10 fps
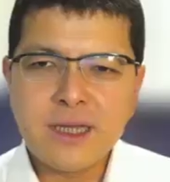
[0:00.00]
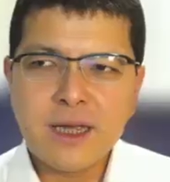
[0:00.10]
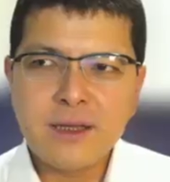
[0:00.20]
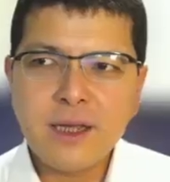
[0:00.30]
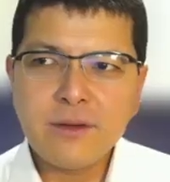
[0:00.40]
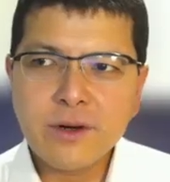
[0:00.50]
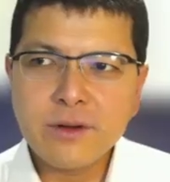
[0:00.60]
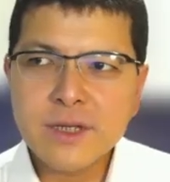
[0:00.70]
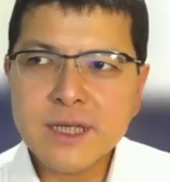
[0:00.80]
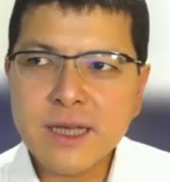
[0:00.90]

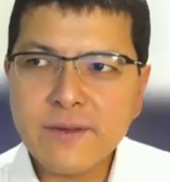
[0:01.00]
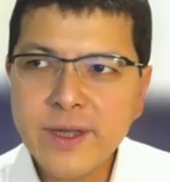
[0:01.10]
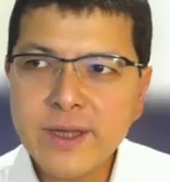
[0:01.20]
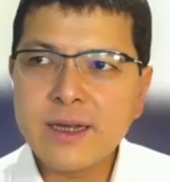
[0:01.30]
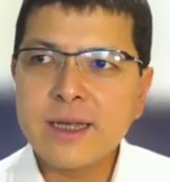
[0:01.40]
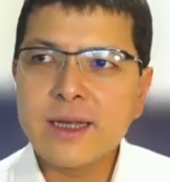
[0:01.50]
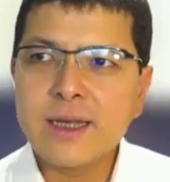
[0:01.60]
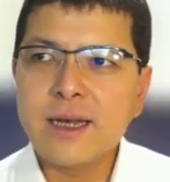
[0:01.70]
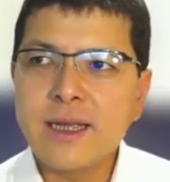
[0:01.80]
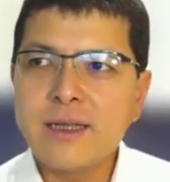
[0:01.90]
Nero's fiddling
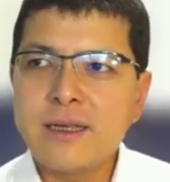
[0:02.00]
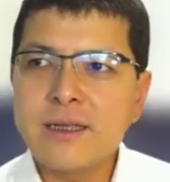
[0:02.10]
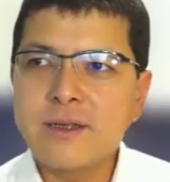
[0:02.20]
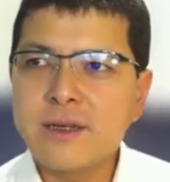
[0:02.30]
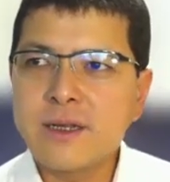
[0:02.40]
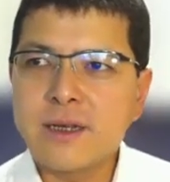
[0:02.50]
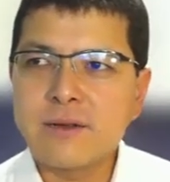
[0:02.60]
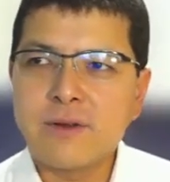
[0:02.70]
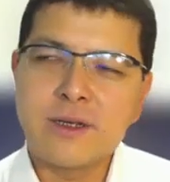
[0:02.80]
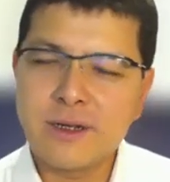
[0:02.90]
leading to the,
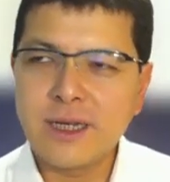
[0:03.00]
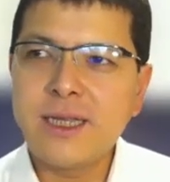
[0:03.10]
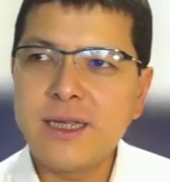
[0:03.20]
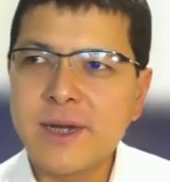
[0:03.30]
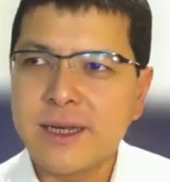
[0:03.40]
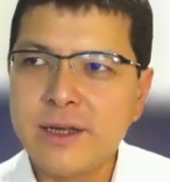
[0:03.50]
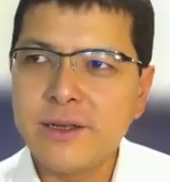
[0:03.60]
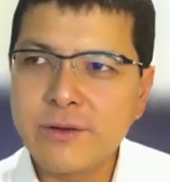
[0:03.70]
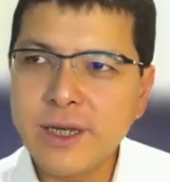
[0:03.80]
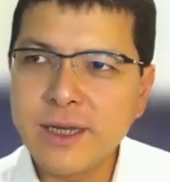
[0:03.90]
well, not leading, but
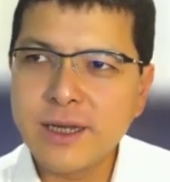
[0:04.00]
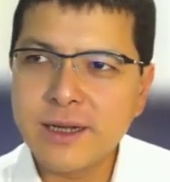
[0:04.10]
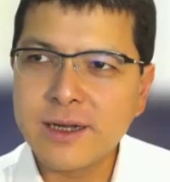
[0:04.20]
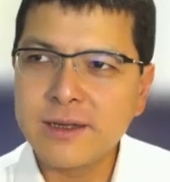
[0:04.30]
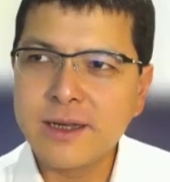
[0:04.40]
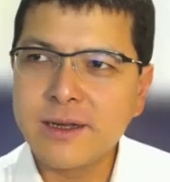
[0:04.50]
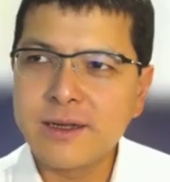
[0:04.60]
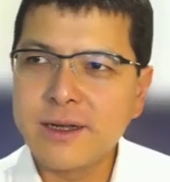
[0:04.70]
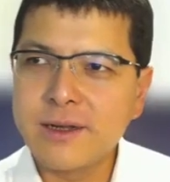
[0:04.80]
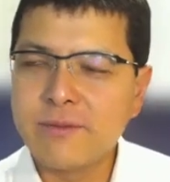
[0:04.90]
during the
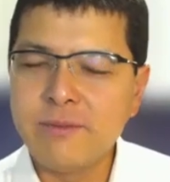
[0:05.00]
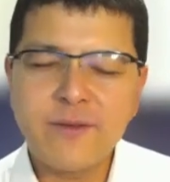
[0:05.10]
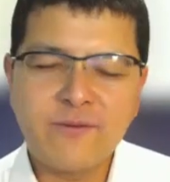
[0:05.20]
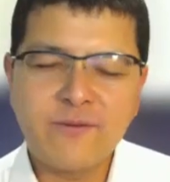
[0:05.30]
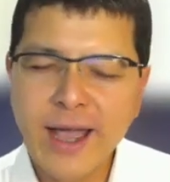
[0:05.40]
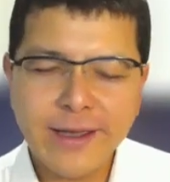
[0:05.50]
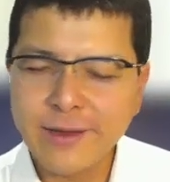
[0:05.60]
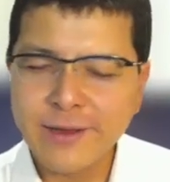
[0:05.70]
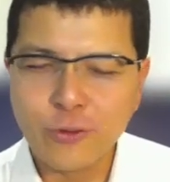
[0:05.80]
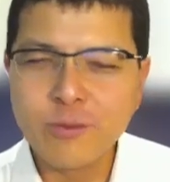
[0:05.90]
big fire
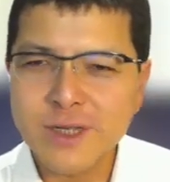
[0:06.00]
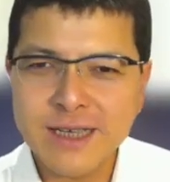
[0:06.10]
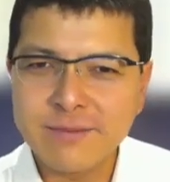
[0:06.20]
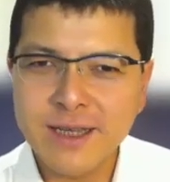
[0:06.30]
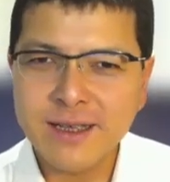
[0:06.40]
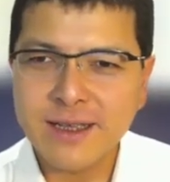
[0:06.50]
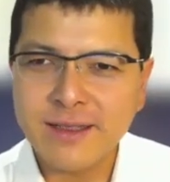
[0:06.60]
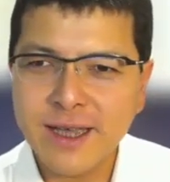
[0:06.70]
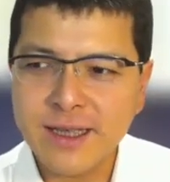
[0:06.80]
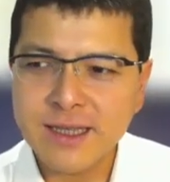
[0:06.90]
in Rome or something like
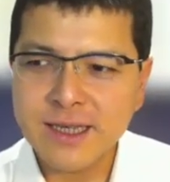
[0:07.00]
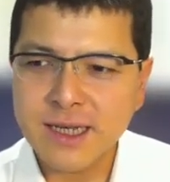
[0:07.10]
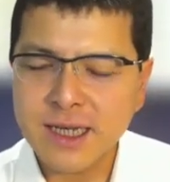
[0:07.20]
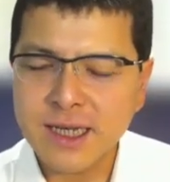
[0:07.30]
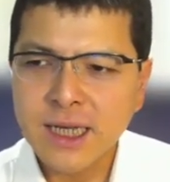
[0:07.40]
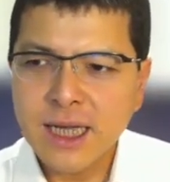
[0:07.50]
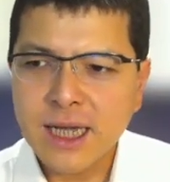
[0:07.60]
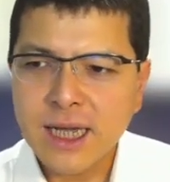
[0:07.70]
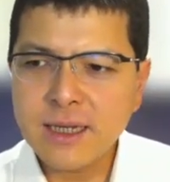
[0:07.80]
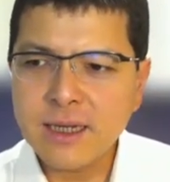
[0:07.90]
that,
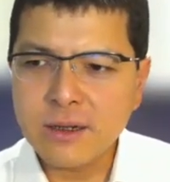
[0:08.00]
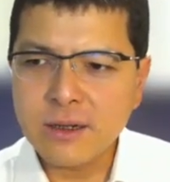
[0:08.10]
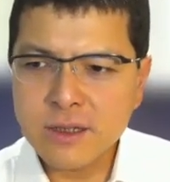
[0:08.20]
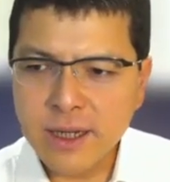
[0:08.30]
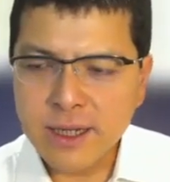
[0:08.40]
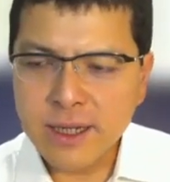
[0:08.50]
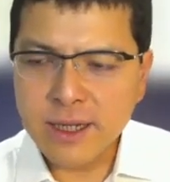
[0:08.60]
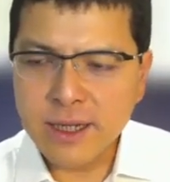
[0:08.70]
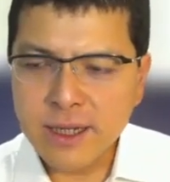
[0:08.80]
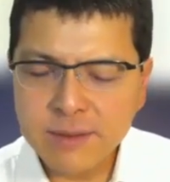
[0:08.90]
I think it also has
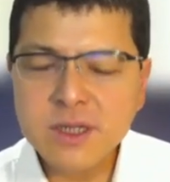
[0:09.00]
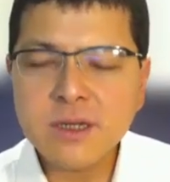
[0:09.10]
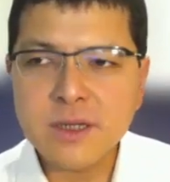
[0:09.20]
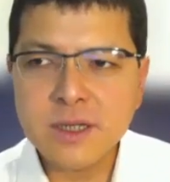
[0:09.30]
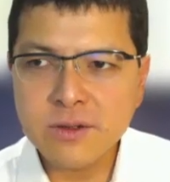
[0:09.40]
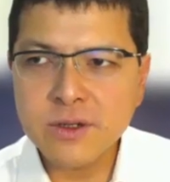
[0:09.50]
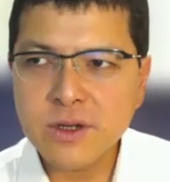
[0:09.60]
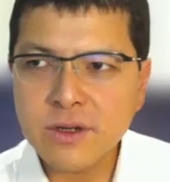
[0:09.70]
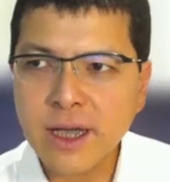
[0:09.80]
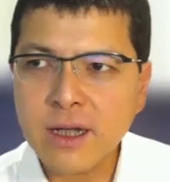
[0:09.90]
some sort of
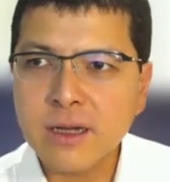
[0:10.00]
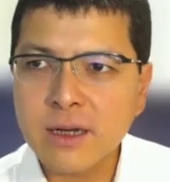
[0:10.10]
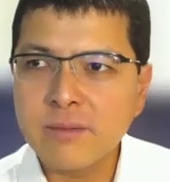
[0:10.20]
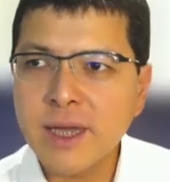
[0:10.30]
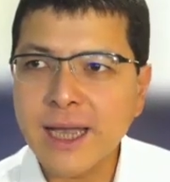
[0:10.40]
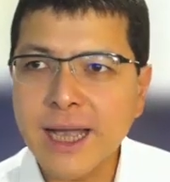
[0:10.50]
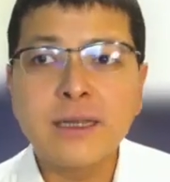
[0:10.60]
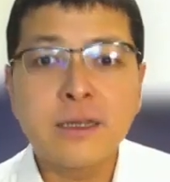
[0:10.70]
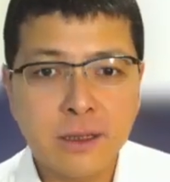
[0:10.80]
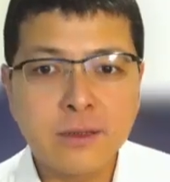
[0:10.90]
socio-economic
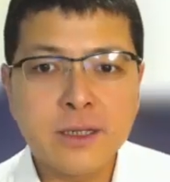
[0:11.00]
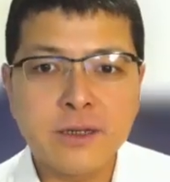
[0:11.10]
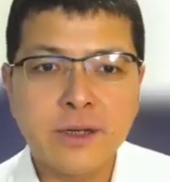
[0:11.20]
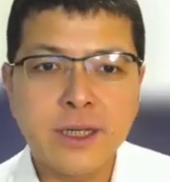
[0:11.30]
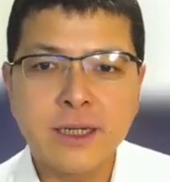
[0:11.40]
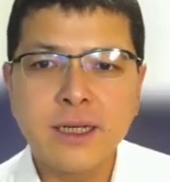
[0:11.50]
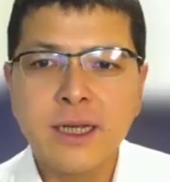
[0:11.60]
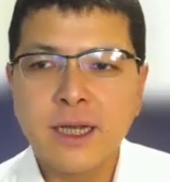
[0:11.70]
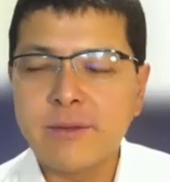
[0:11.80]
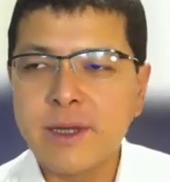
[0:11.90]
undertones to it. Huh?
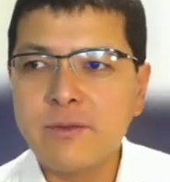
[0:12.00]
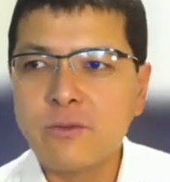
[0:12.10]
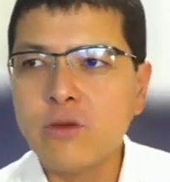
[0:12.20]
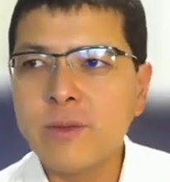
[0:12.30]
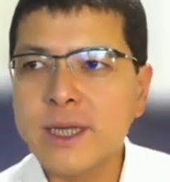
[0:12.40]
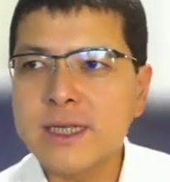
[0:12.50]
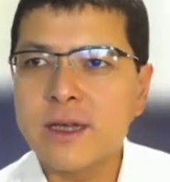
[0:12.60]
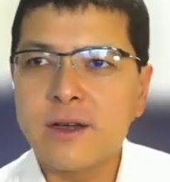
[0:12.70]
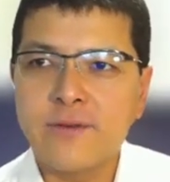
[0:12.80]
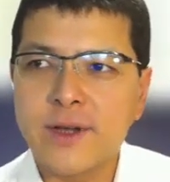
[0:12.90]
I mean, Rome
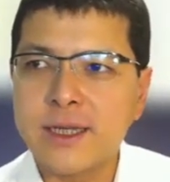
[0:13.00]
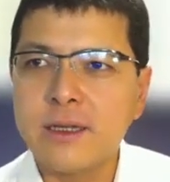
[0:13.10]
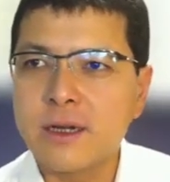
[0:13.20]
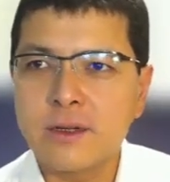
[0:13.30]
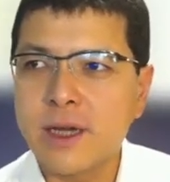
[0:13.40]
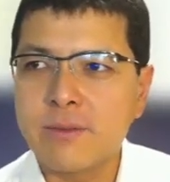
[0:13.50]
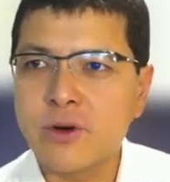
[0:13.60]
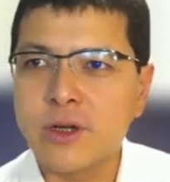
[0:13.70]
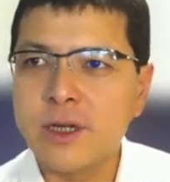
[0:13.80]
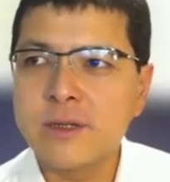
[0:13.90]
itself did not quite
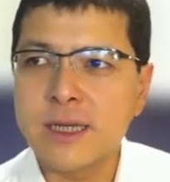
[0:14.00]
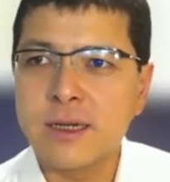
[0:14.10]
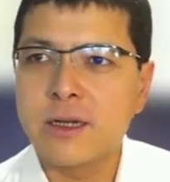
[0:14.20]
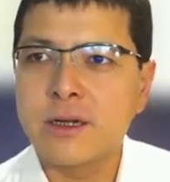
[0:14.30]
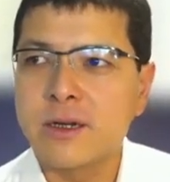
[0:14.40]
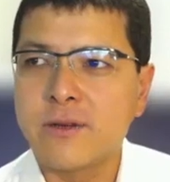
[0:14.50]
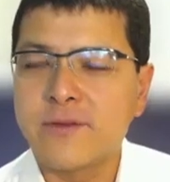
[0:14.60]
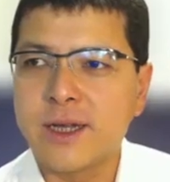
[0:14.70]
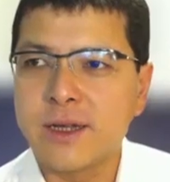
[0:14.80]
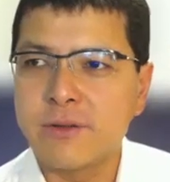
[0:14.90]
produce a lot of
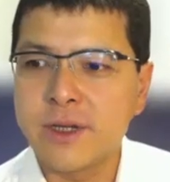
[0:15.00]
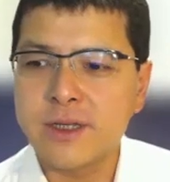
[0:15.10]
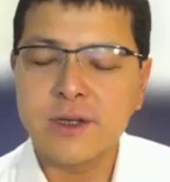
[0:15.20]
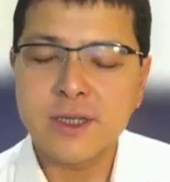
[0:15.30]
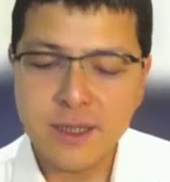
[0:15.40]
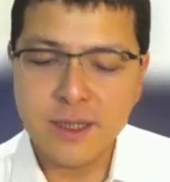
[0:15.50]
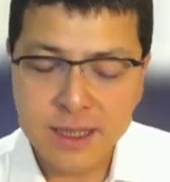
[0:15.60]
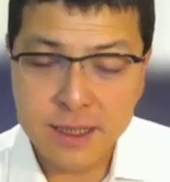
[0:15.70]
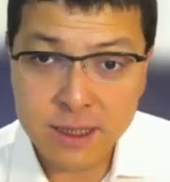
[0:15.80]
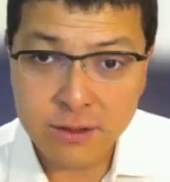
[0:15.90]
resources
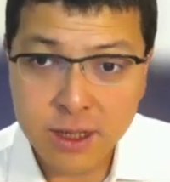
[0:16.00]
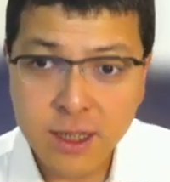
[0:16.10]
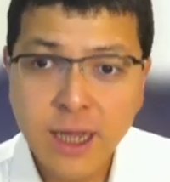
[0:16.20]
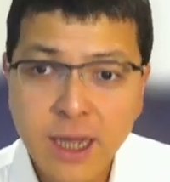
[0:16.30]
and so on.